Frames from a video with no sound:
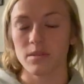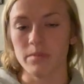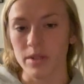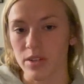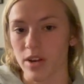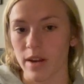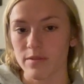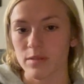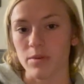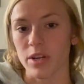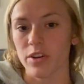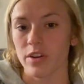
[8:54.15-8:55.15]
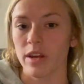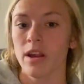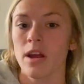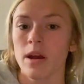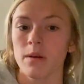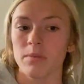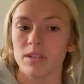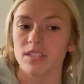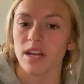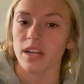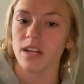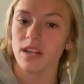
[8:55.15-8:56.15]
milligrams of mercury per
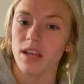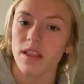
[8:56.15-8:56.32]
second,